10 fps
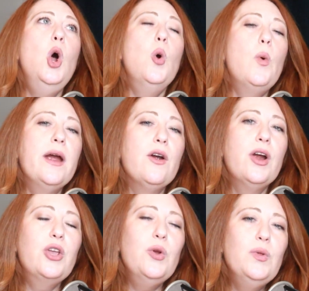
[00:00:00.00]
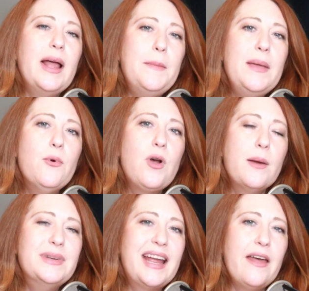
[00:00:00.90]
where you let people
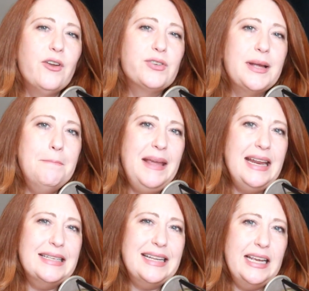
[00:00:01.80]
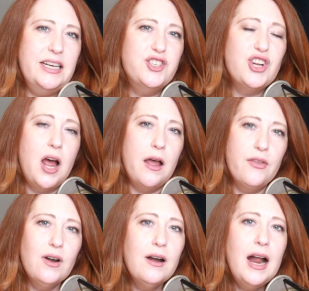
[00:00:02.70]
come together to meet each
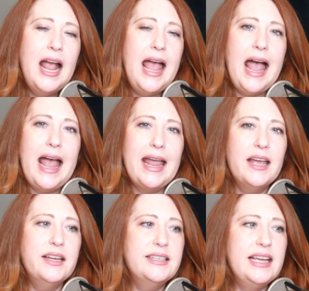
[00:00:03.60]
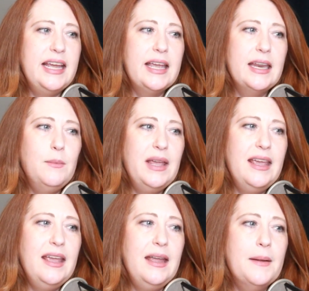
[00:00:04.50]
other. And it can
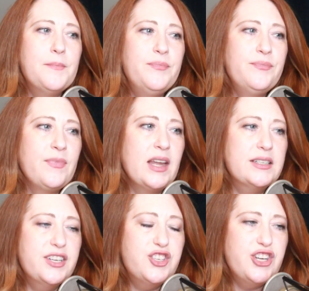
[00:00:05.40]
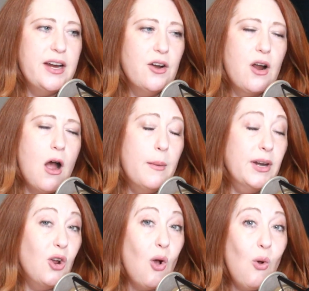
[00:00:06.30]
be to share
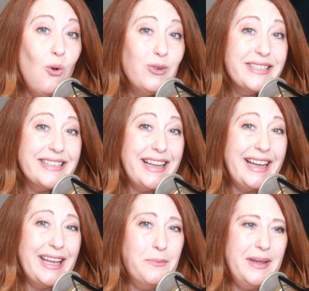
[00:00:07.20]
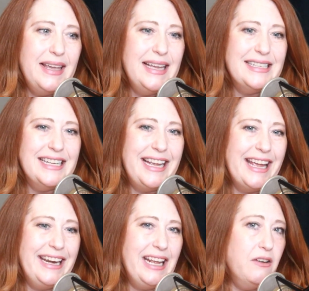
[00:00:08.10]
common goals. It can be to
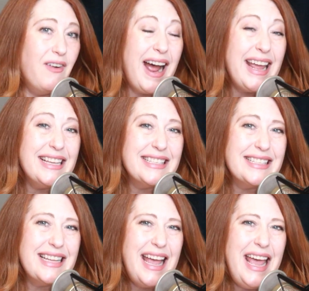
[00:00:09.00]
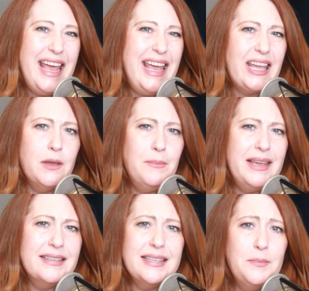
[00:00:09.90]
get advice. It can
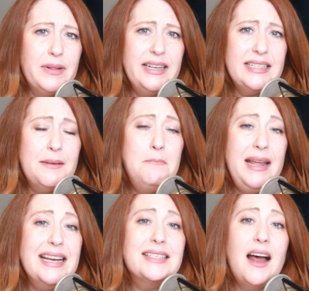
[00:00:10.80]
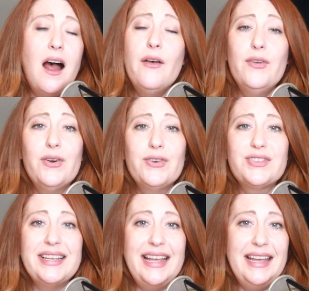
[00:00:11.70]
be simply to meet
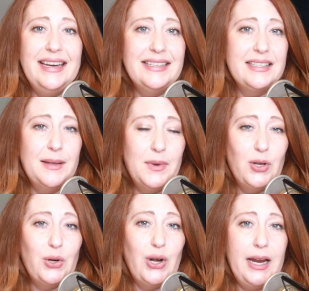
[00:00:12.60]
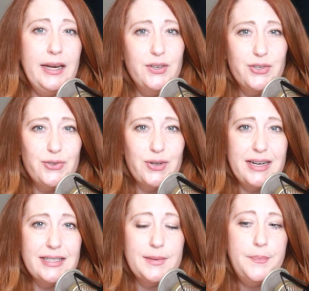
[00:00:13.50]
others in similar
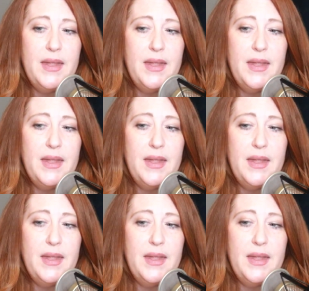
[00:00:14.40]
industries.